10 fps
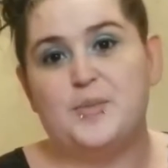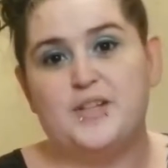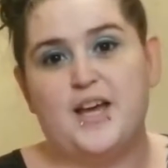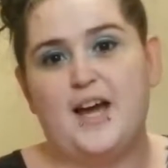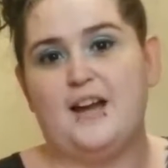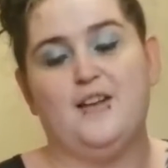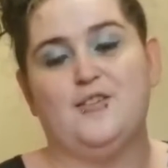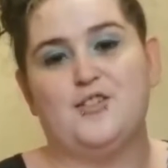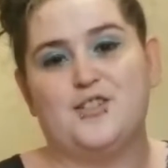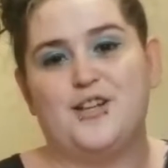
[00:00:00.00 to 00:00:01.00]
me that, and I
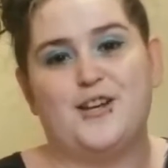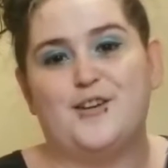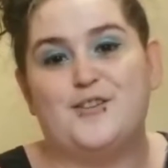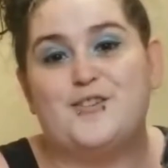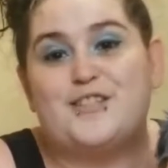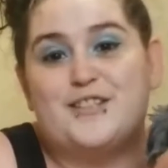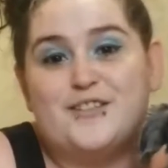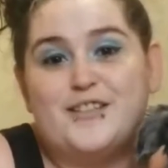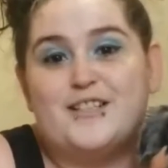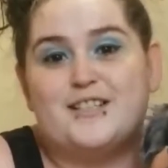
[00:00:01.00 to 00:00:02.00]
was just like, are you
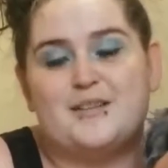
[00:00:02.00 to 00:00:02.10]
serious?